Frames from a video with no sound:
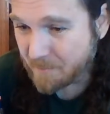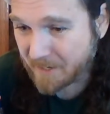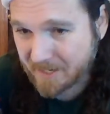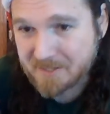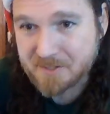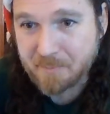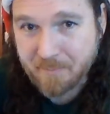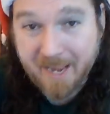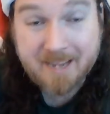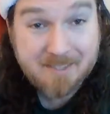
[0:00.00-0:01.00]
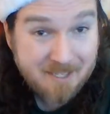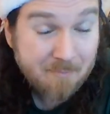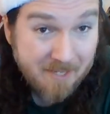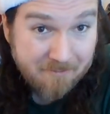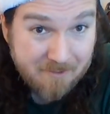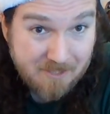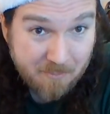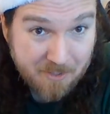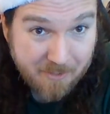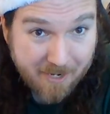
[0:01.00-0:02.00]
because you made something for
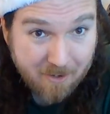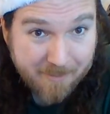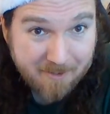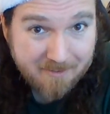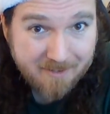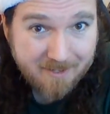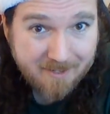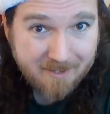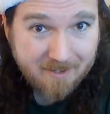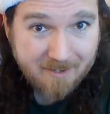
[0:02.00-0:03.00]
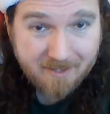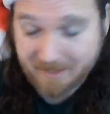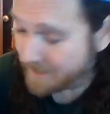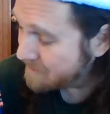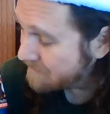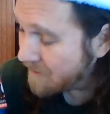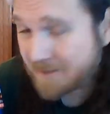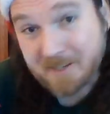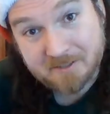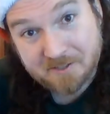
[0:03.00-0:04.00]
someone you care about. It's
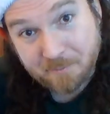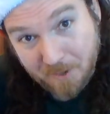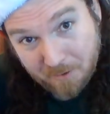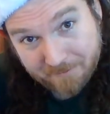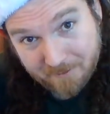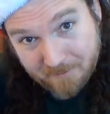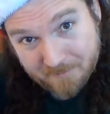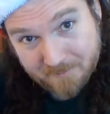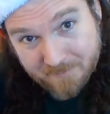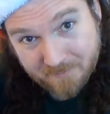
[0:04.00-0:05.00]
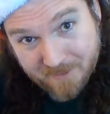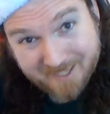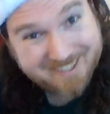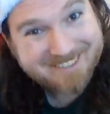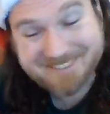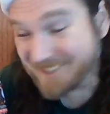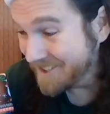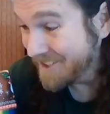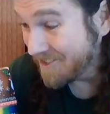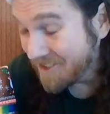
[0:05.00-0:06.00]
fun because it's beautiful. It's
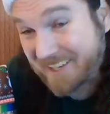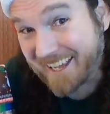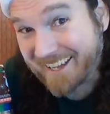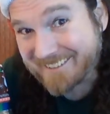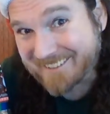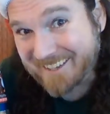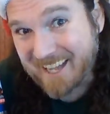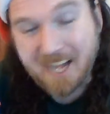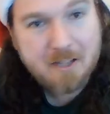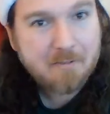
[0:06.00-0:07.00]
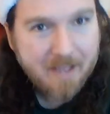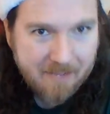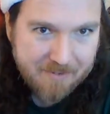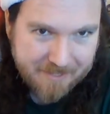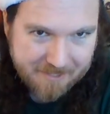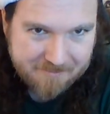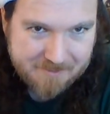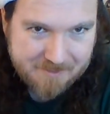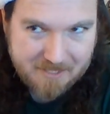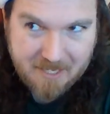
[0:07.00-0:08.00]
good to look at. I love having
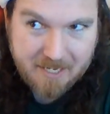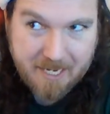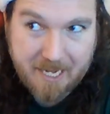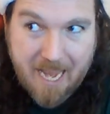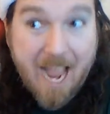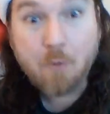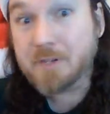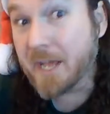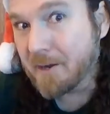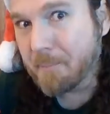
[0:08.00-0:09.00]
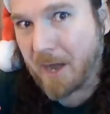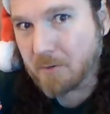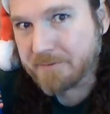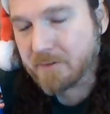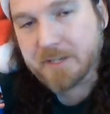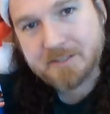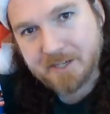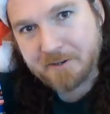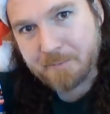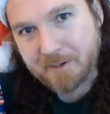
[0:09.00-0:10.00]
gifts out and about for an
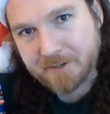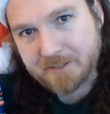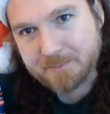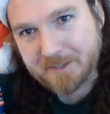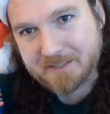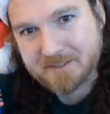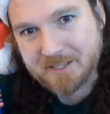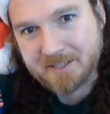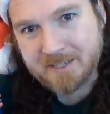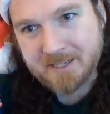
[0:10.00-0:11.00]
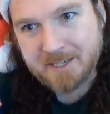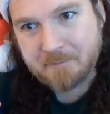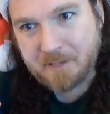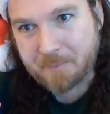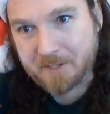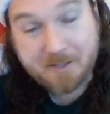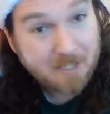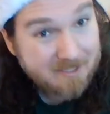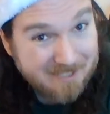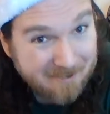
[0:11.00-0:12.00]
extended period because then people can
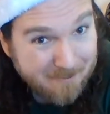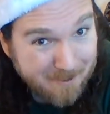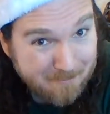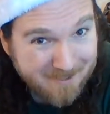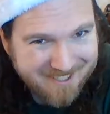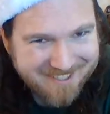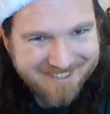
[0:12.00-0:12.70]
lust after them.